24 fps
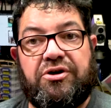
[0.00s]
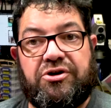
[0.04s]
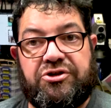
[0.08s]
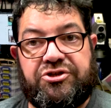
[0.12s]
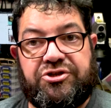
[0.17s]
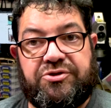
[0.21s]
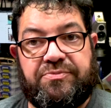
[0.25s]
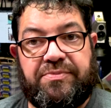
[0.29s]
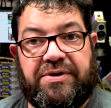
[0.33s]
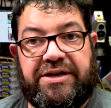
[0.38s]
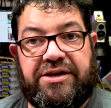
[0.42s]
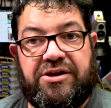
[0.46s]

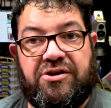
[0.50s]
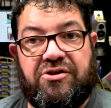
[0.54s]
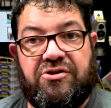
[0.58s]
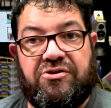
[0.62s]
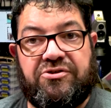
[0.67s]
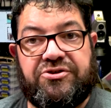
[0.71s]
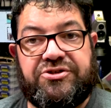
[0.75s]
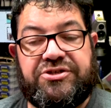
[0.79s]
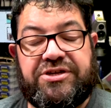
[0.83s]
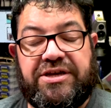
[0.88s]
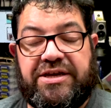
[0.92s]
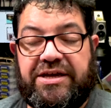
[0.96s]
Possibly
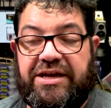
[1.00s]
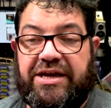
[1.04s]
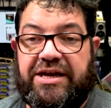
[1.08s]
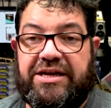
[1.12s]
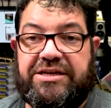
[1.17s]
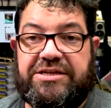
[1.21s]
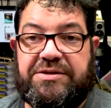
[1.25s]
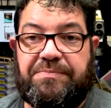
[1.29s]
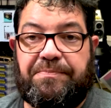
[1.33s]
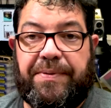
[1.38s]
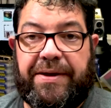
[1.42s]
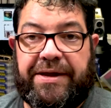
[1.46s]
not.
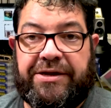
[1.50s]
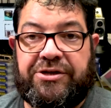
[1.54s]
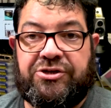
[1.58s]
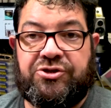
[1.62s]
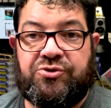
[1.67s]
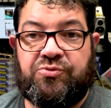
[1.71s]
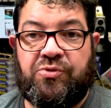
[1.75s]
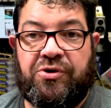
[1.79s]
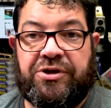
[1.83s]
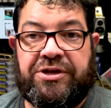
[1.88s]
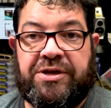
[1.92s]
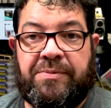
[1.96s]
It
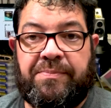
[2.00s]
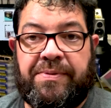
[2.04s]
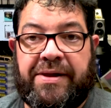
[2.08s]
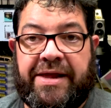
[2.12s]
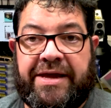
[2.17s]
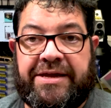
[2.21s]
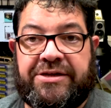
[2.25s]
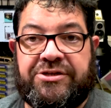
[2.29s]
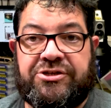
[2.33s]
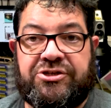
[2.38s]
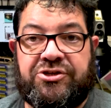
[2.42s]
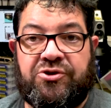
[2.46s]
depends what you
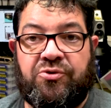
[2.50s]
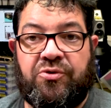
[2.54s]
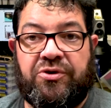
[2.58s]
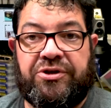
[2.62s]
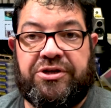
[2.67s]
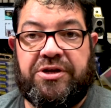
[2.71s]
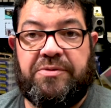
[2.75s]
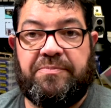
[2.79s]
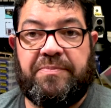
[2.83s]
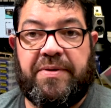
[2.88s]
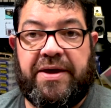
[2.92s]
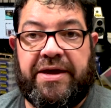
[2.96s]
plan to do
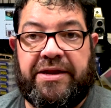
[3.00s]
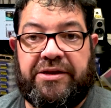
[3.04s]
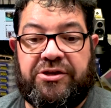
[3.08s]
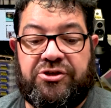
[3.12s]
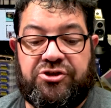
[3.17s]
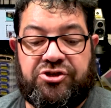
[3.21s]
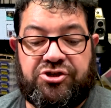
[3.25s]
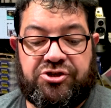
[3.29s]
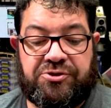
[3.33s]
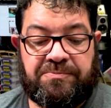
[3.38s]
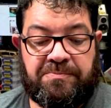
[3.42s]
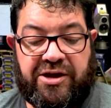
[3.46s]
on your
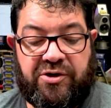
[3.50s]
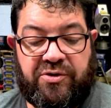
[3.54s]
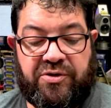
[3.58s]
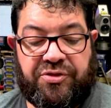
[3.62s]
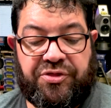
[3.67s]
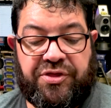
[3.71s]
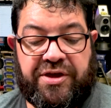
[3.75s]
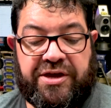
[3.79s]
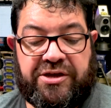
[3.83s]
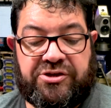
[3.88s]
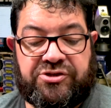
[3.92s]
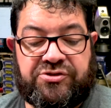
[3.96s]
bench. Now,
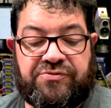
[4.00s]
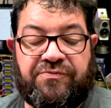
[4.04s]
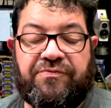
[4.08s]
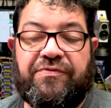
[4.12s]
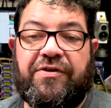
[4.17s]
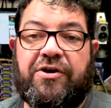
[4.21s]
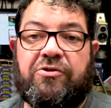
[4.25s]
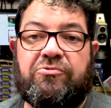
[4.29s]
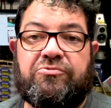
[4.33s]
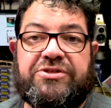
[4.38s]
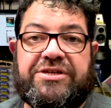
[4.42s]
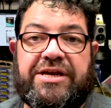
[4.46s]
1000
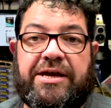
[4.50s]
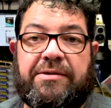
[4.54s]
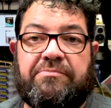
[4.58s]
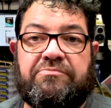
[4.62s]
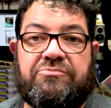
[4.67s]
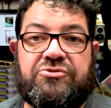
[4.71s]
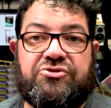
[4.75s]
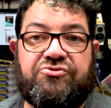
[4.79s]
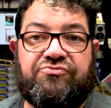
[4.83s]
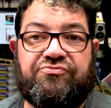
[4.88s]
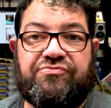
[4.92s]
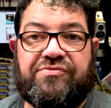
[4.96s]
volt
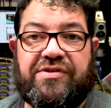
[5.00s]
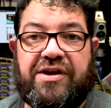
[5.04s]
amps